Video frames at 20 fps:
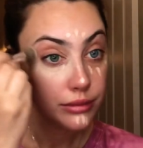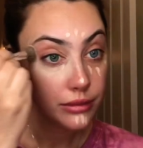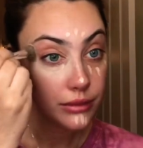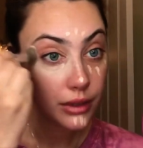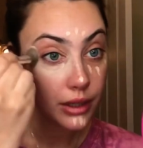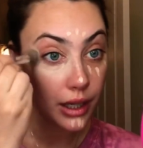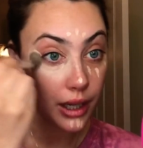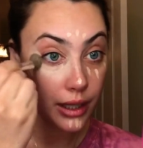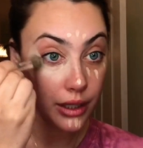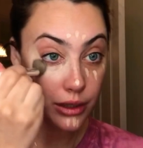
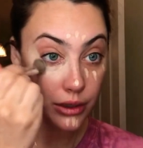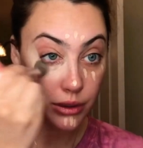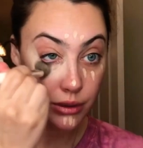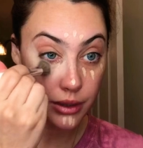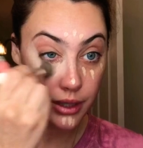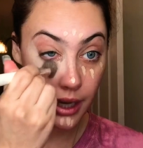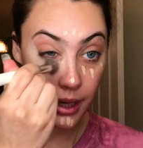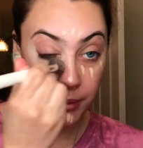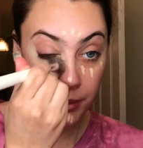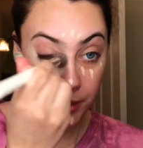kind of do
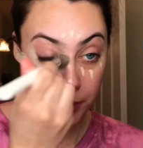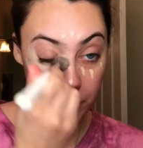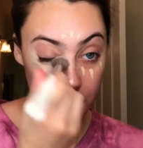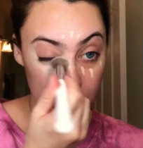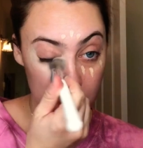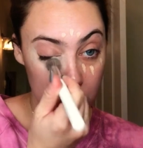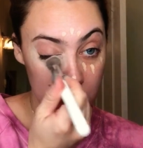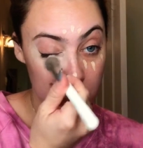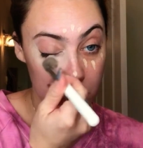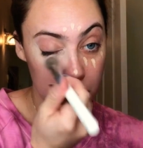dabbing
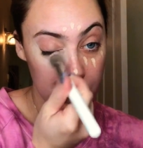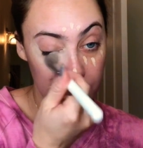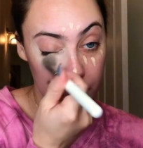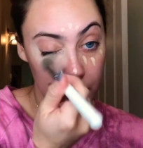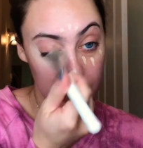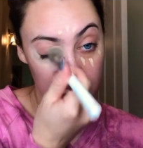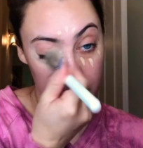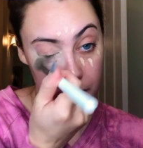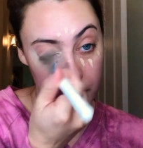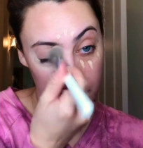motions
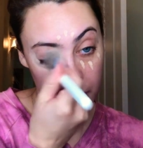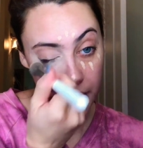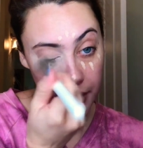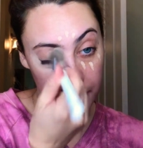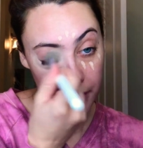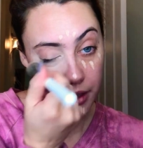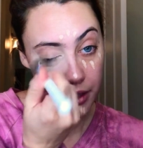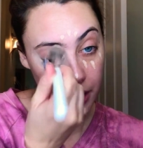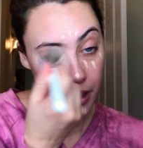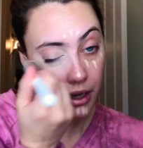first, and
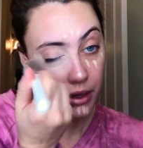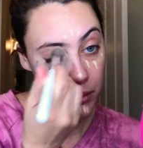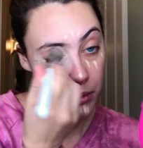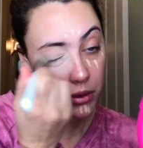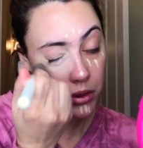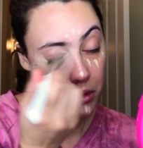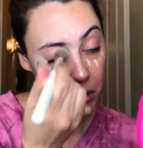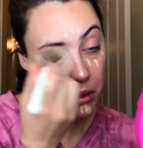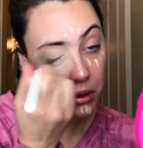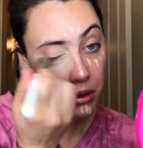then I
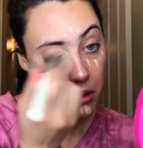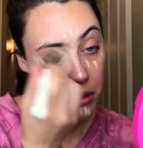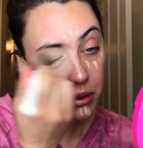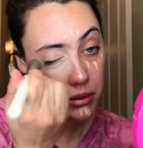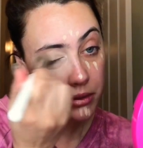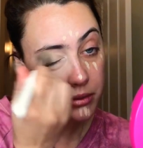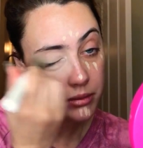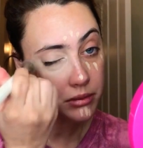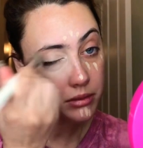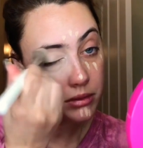will
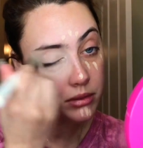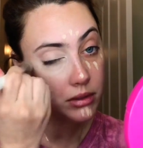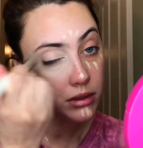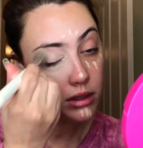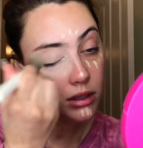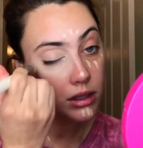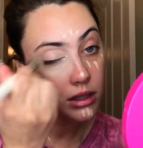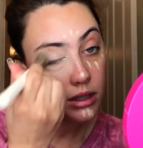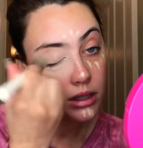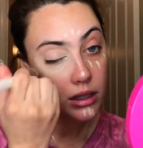
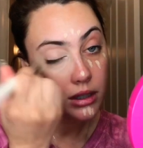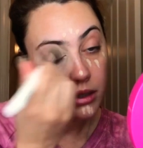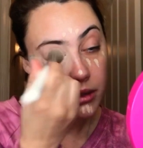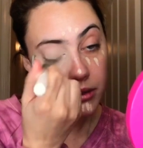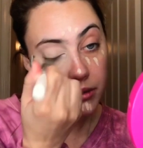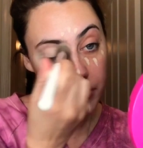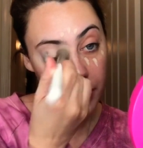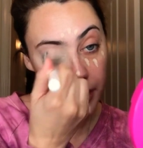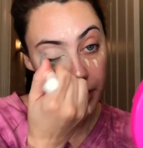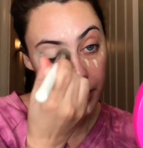
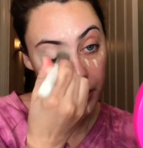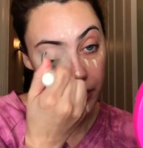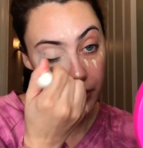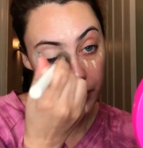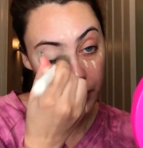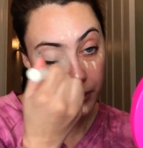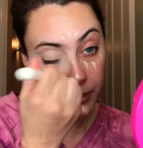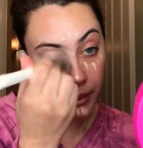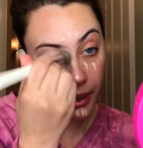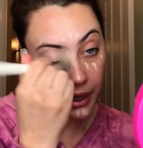run it over
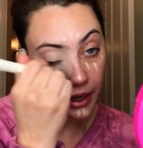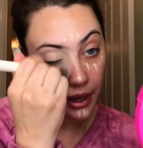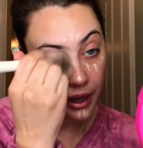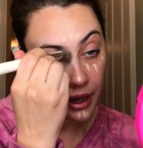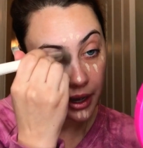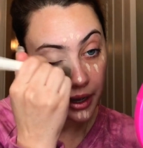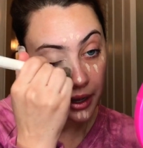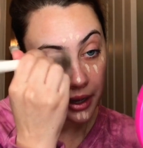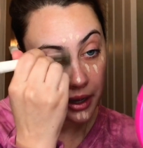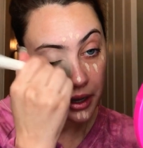my
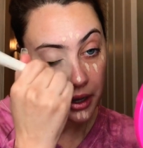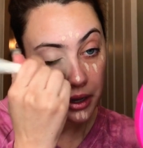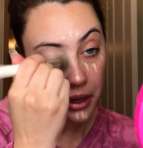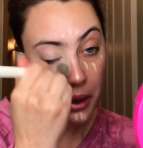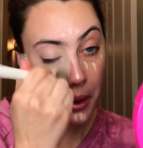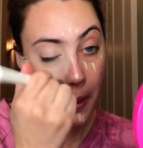eye,